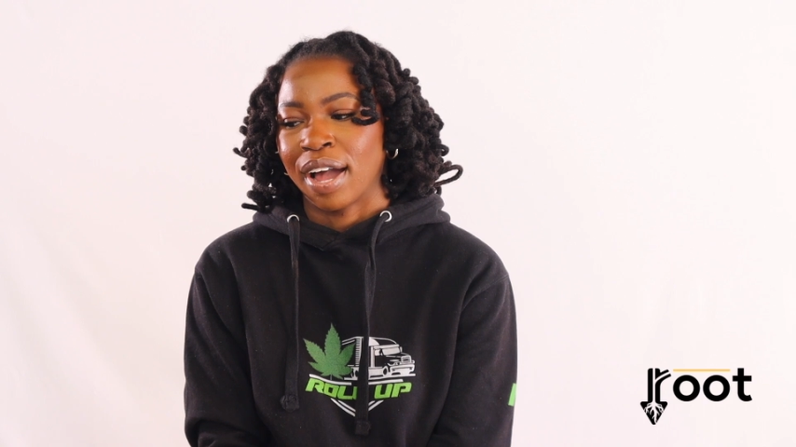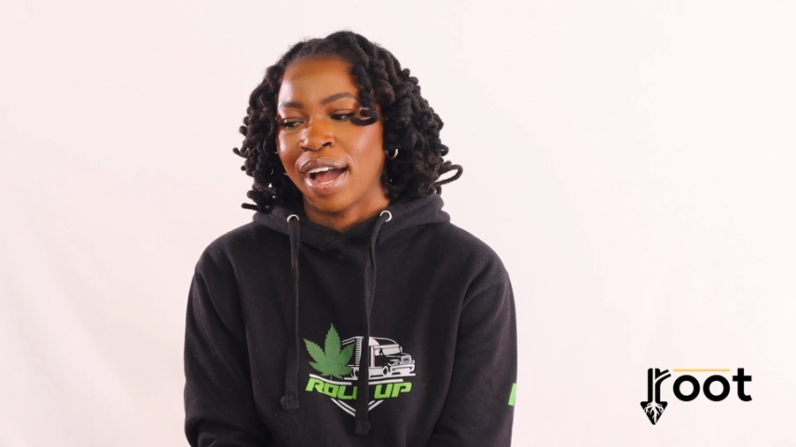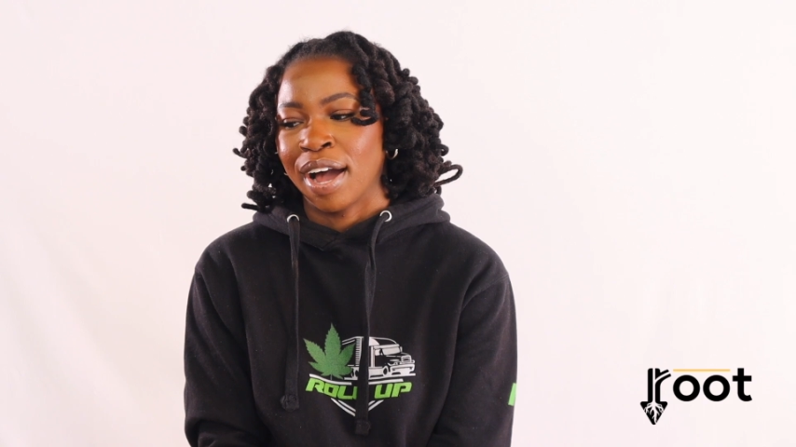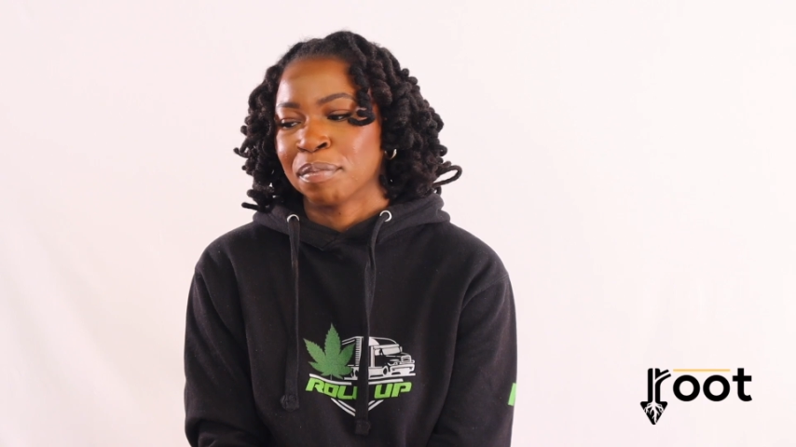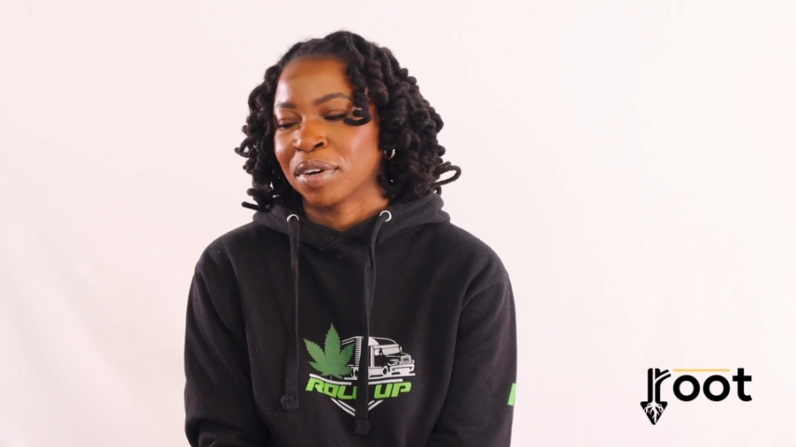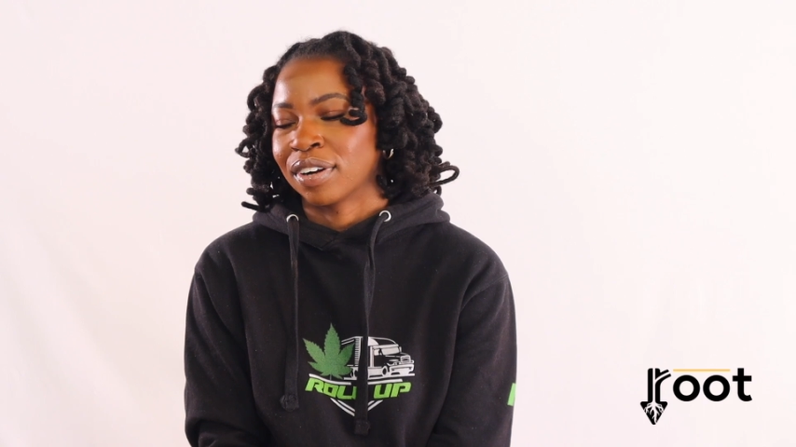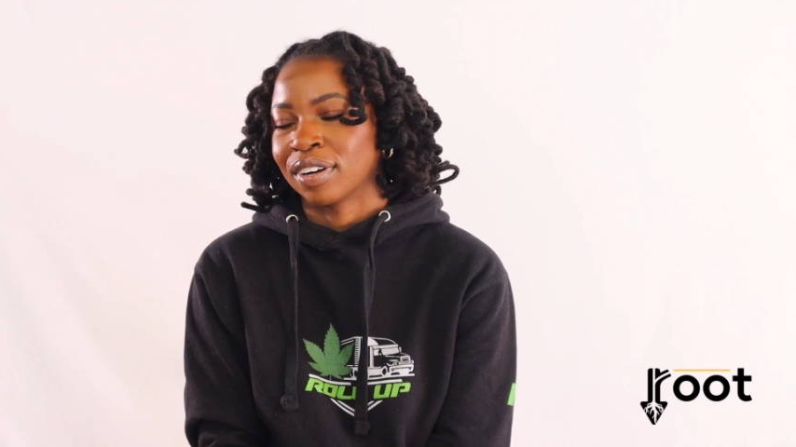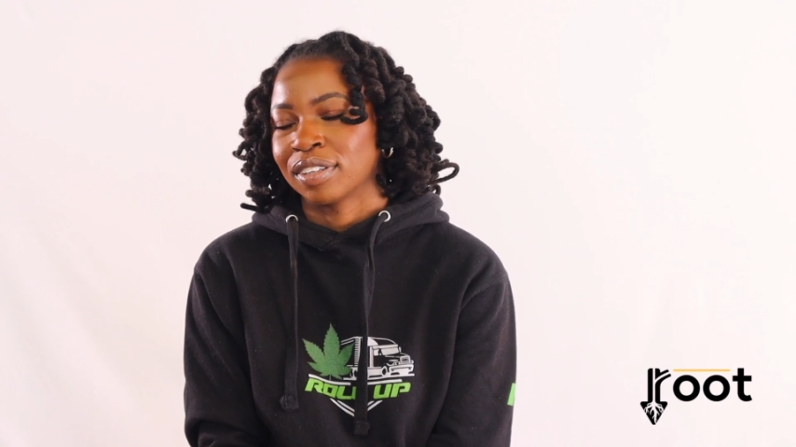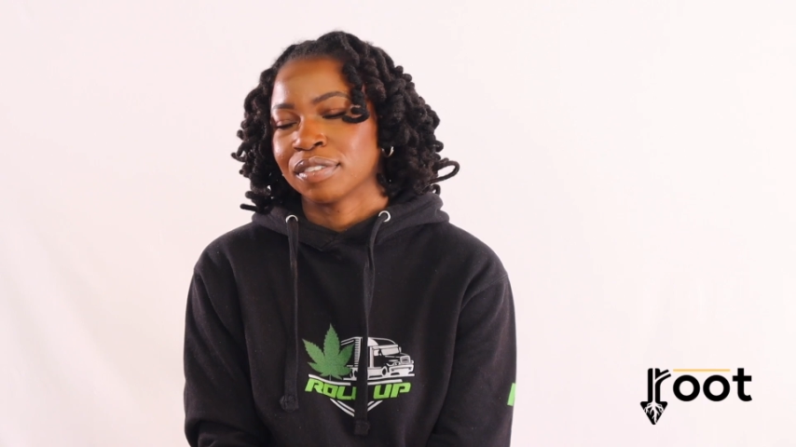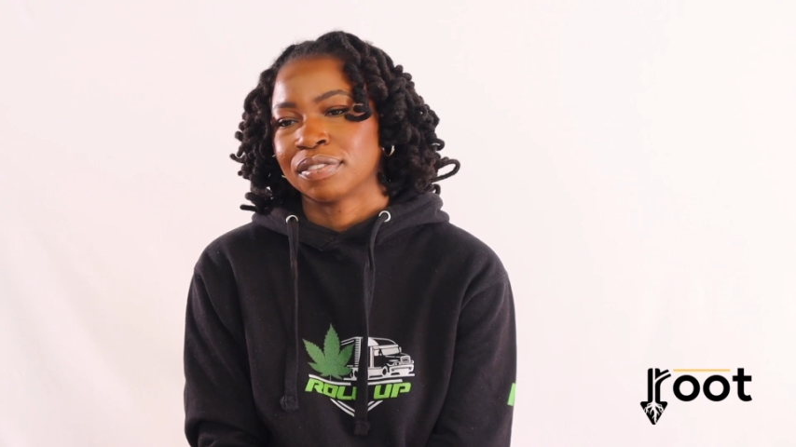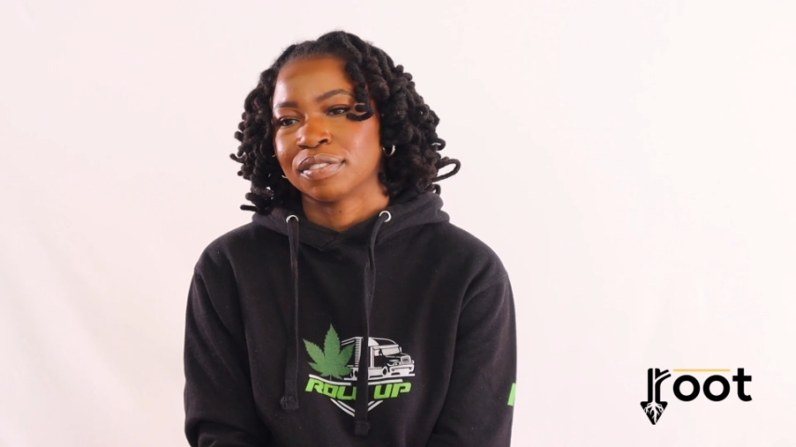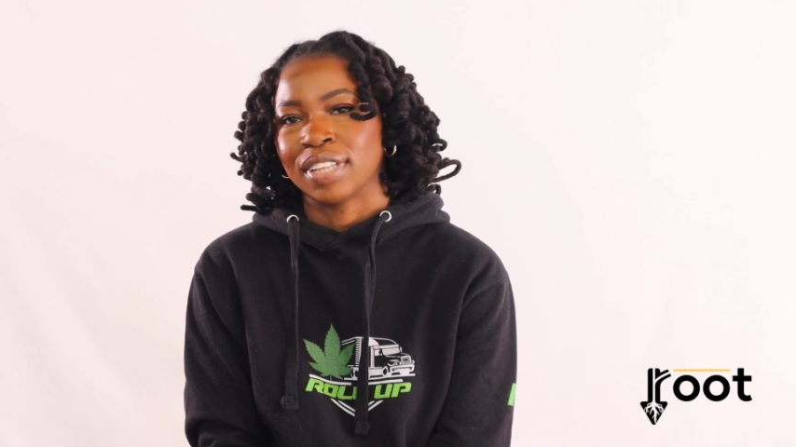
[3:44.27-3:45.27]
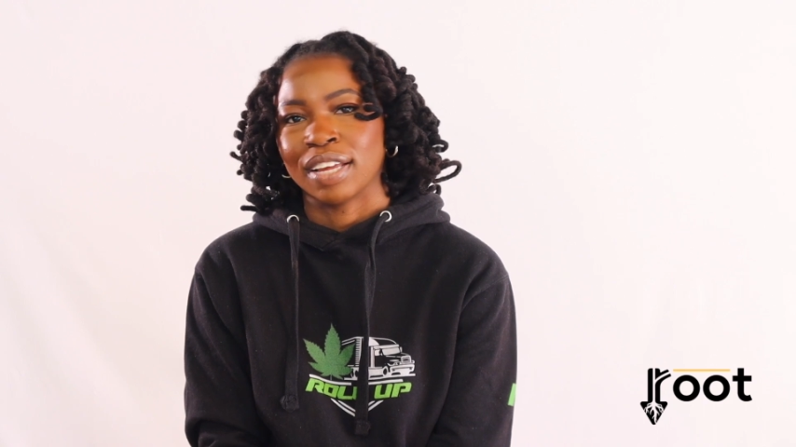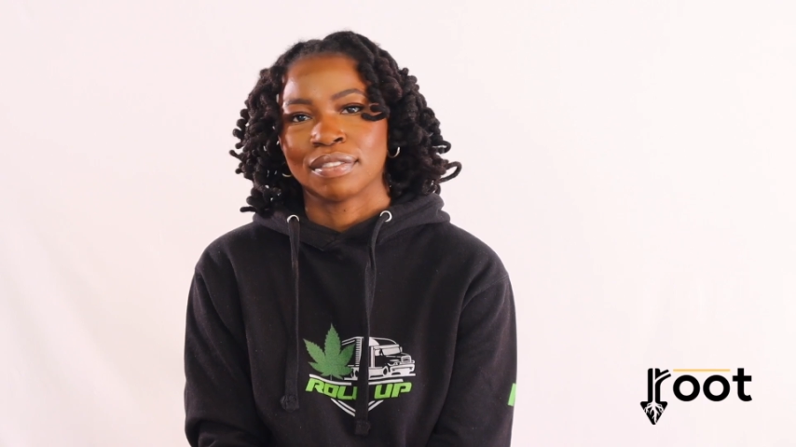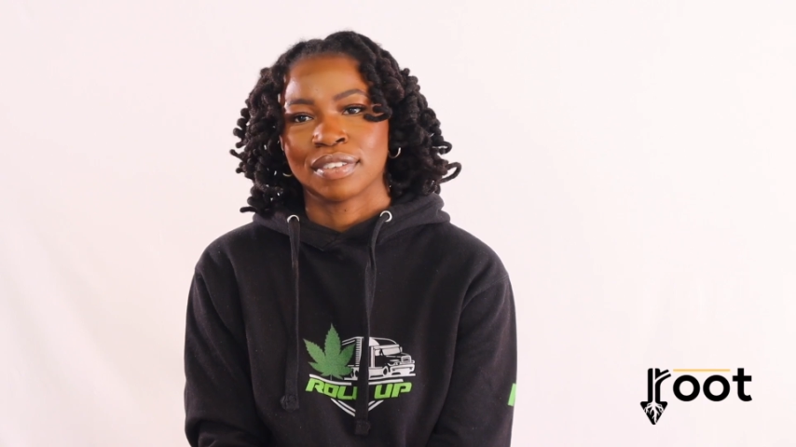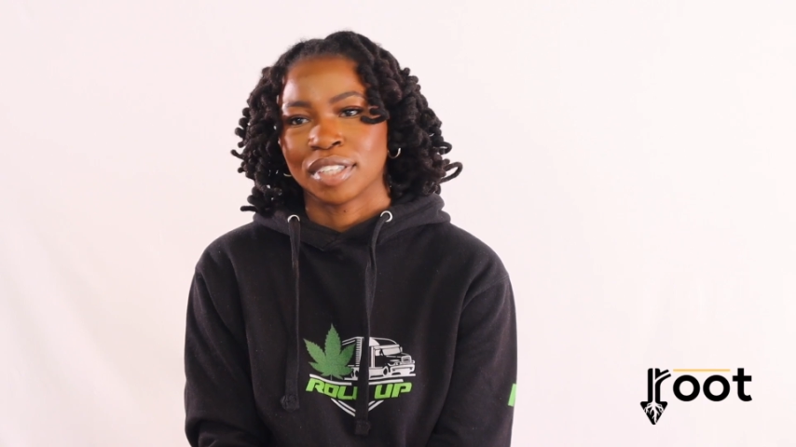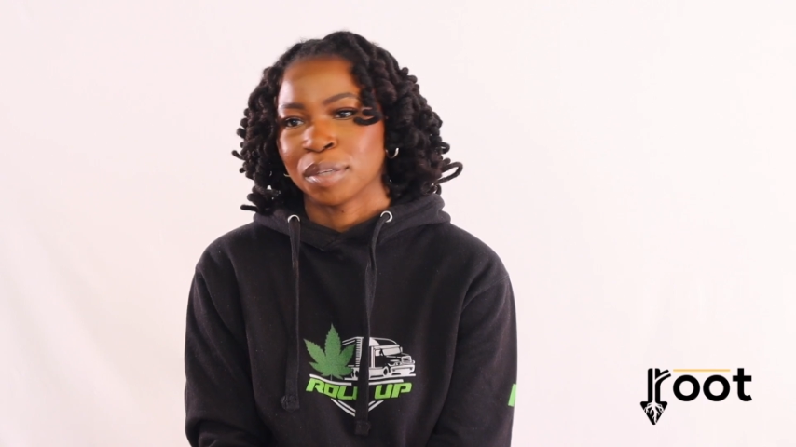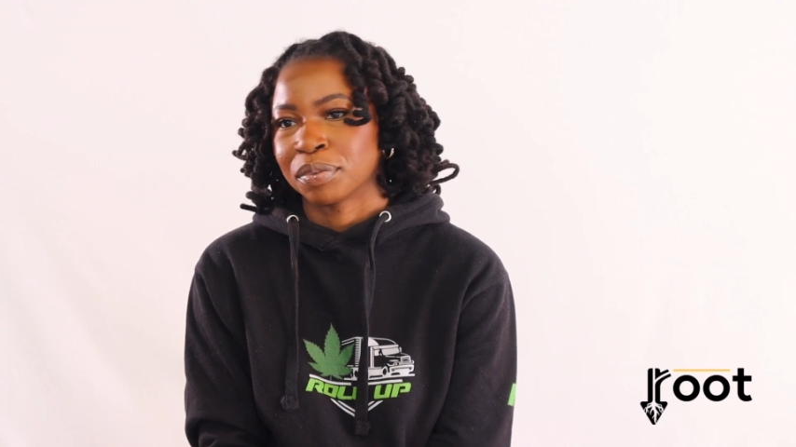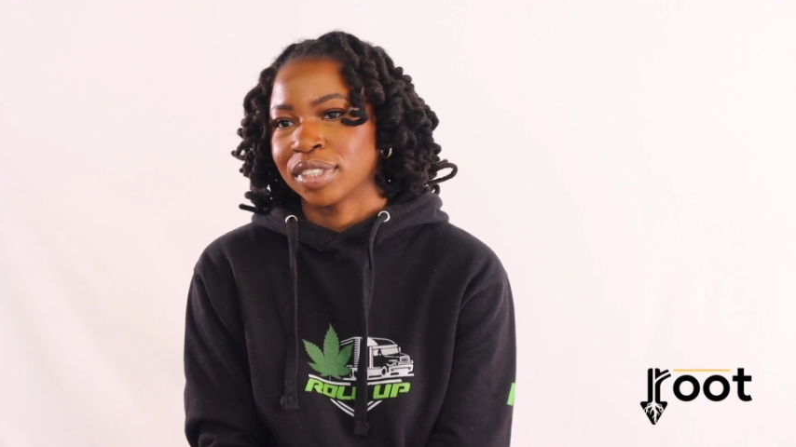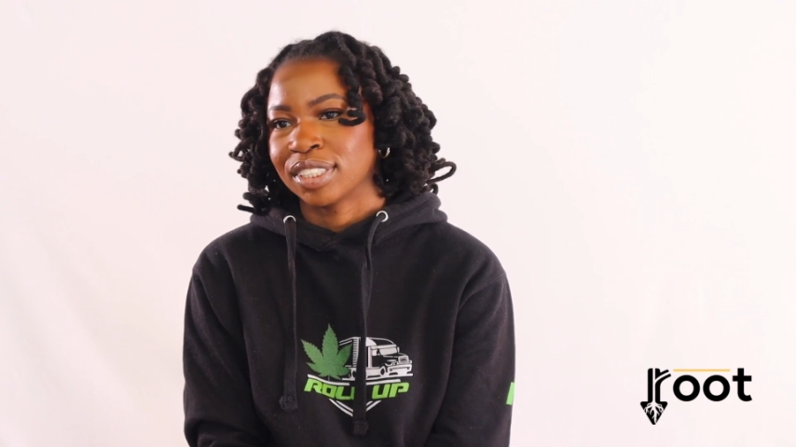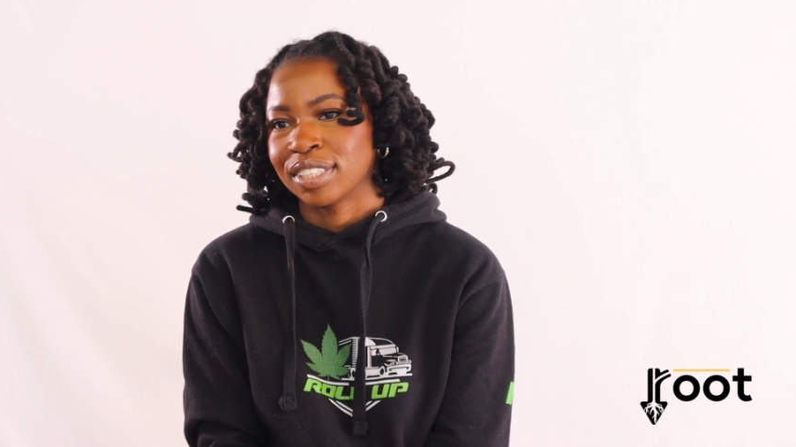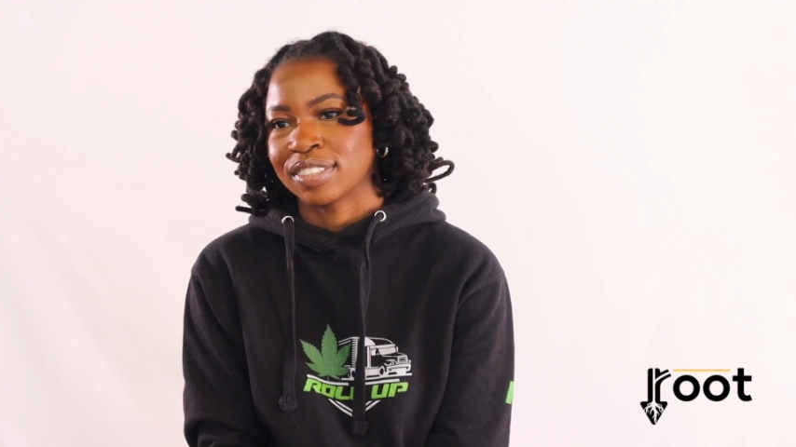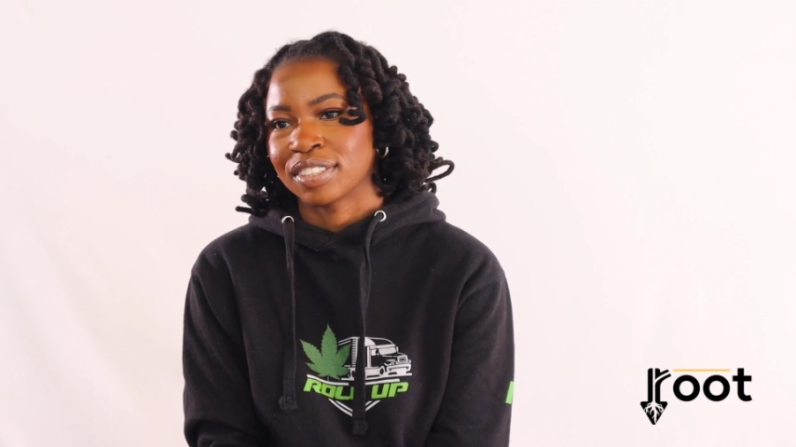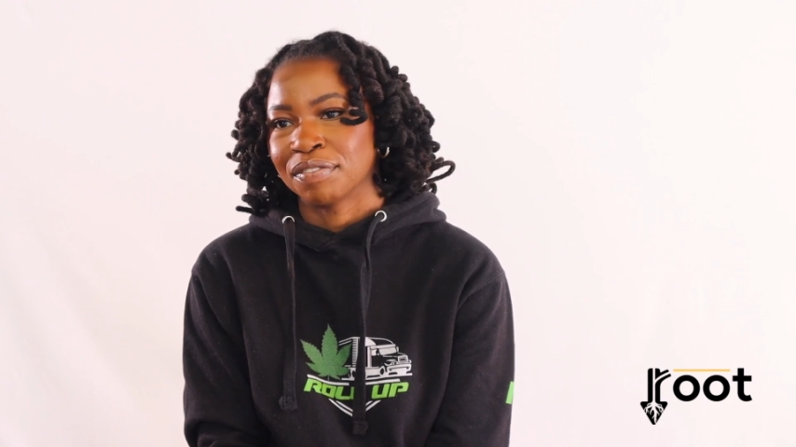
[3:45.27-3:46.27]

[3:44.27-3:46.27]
I'm a girl that really appreciates